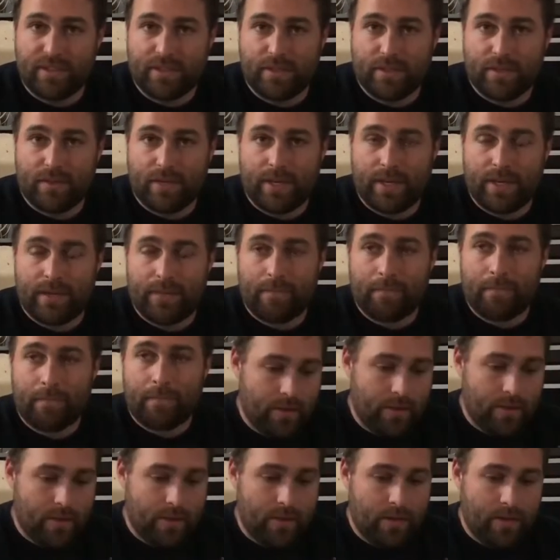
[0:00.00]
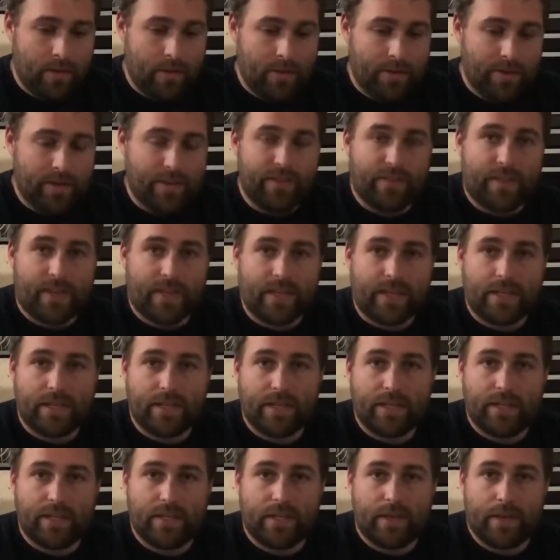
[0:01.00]
way. If I
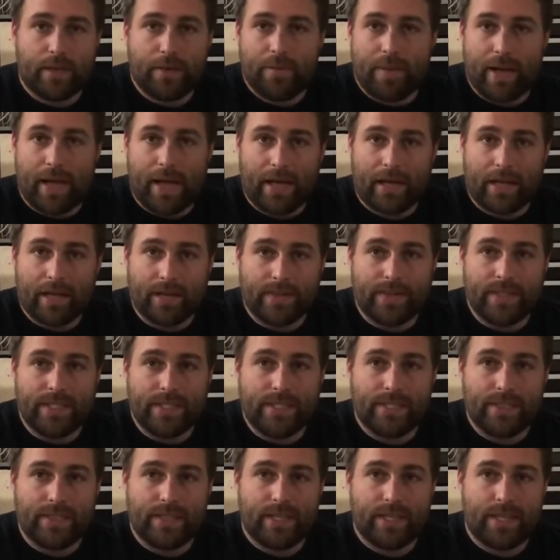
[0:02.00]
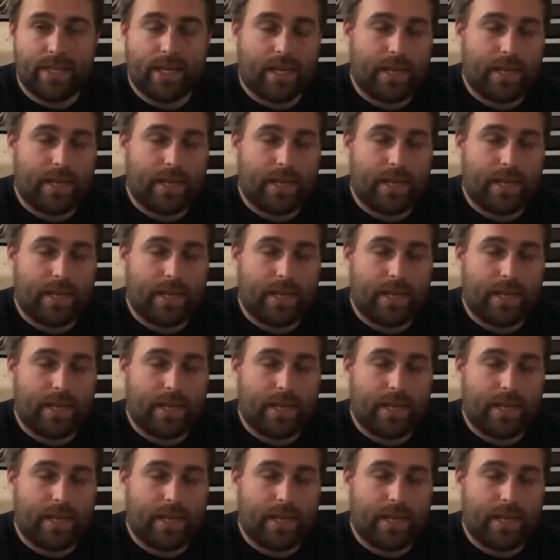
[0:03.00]
could go back and redo it,